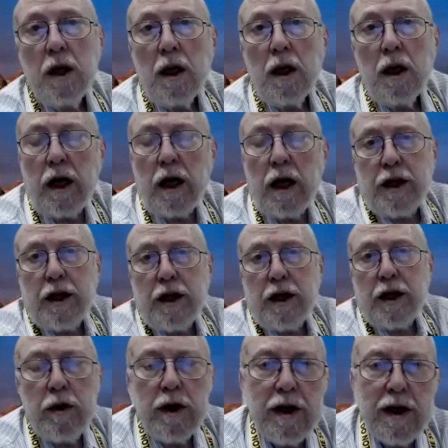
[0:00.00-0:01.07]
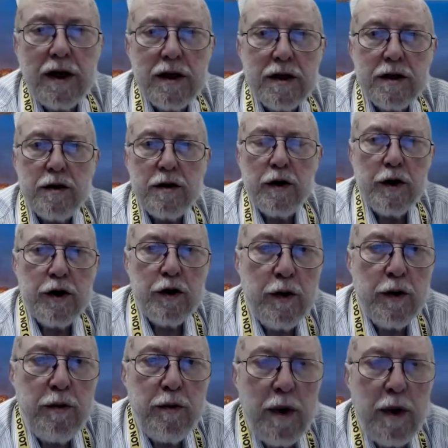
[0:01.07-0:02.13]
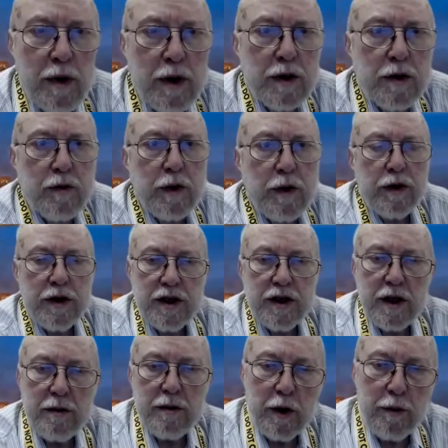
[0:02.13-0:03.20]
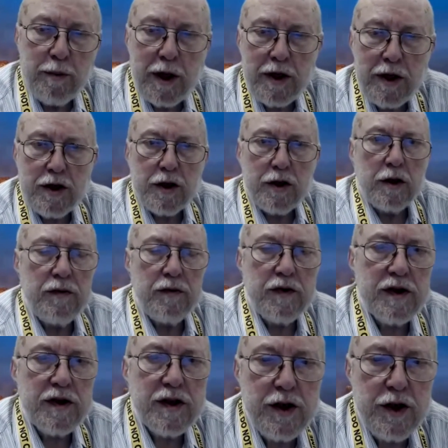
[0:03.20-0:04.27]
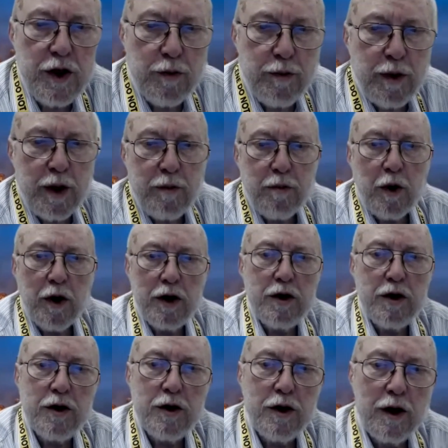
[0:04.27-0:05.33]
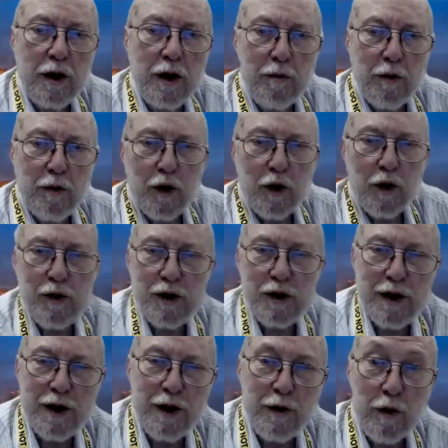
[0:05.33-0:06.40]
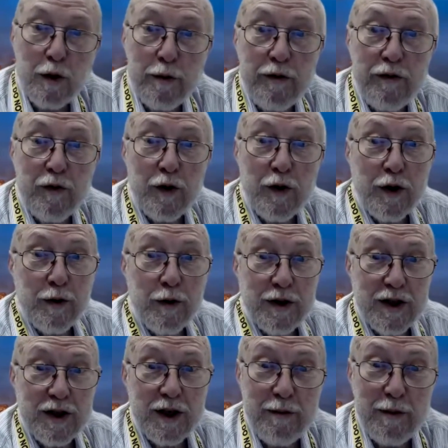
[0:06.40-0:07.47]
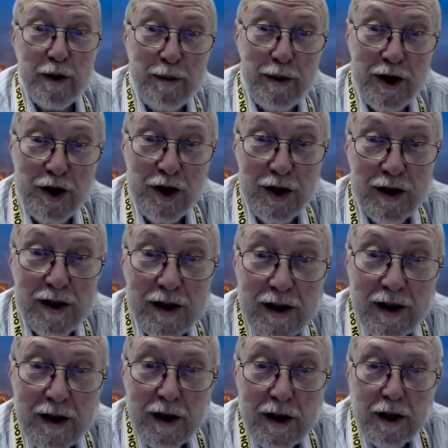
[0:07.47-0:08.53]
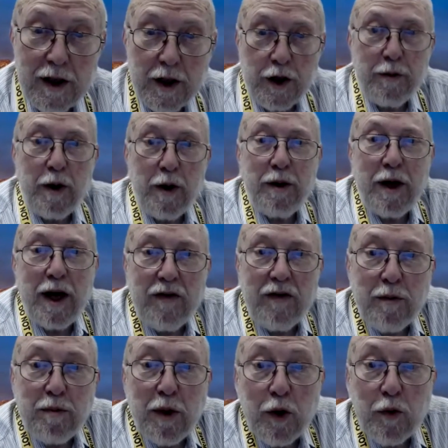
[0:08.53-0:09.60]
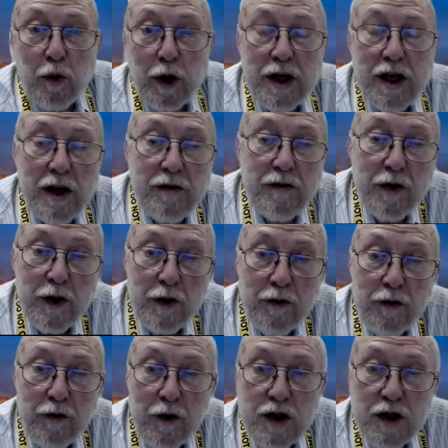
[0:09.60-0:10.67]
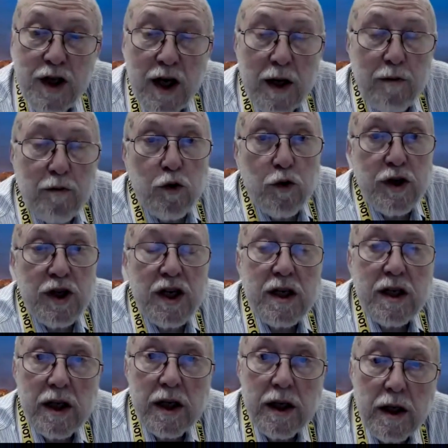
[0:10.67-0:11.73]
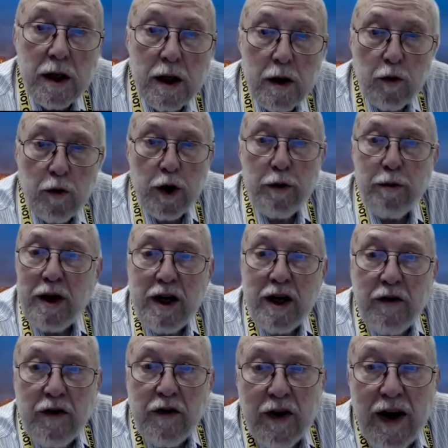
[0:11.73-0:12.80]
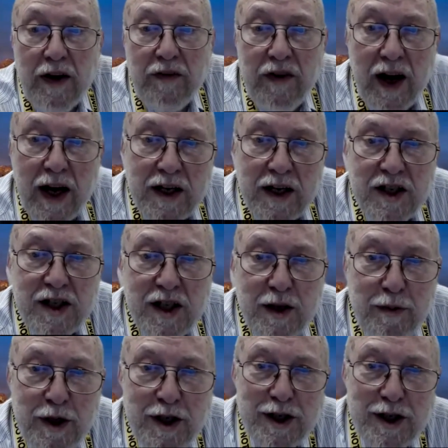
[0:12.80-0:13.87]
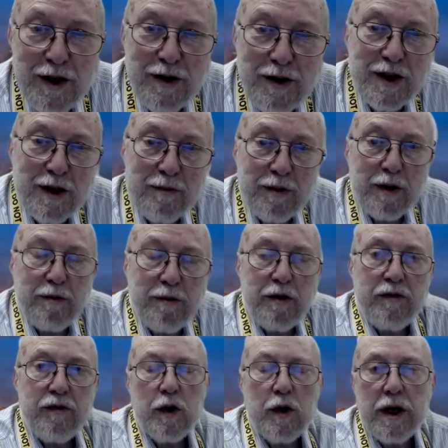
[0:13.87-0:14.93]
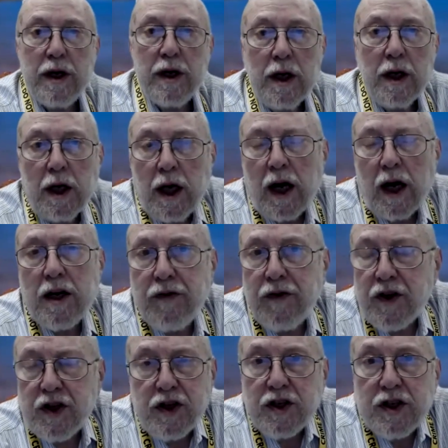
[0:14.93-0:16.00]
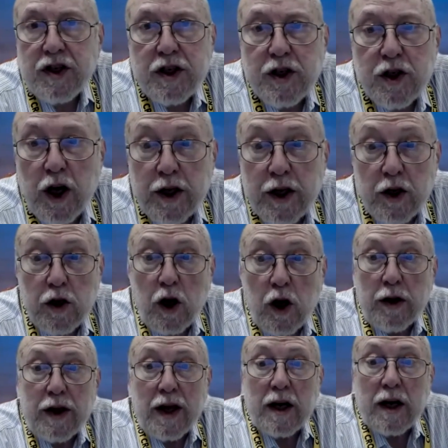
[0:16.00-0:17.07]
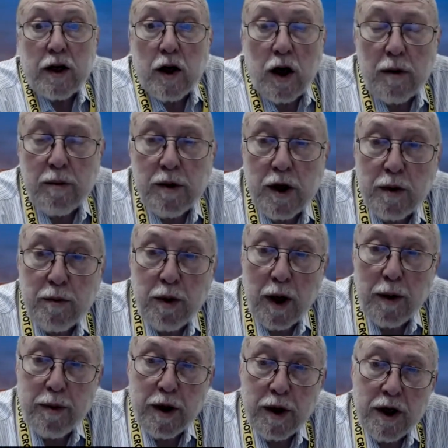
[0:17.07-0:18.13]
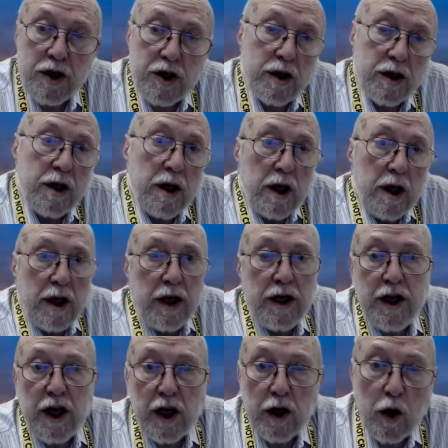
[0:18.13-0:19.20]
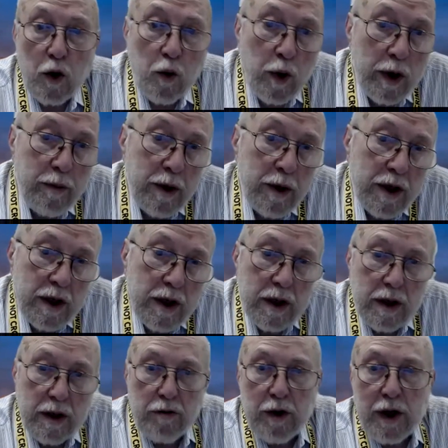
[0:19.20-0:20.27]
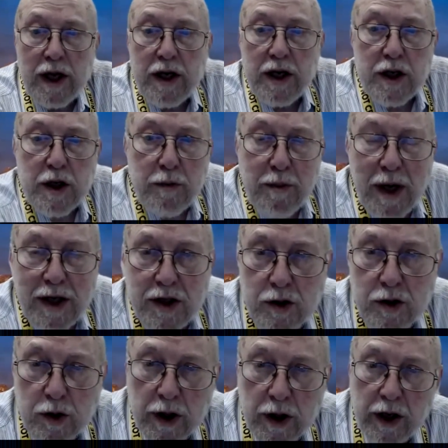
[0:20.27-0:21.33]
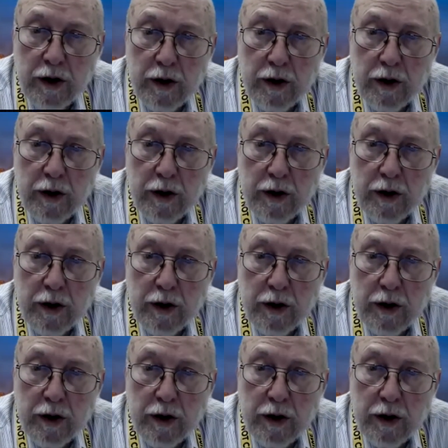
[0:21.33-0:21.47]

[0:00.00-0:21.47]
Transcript: I think one of the things to remember is, when you're a CML patient, all of a sudden you're being monitored a lot more closely than you were before you were a CML patient. You may be having blood work done for the first time routinely, where you may never have had a CBC or something beforehand. Iron deficiency is not that uncommon in the population. In younger women, related to menstrual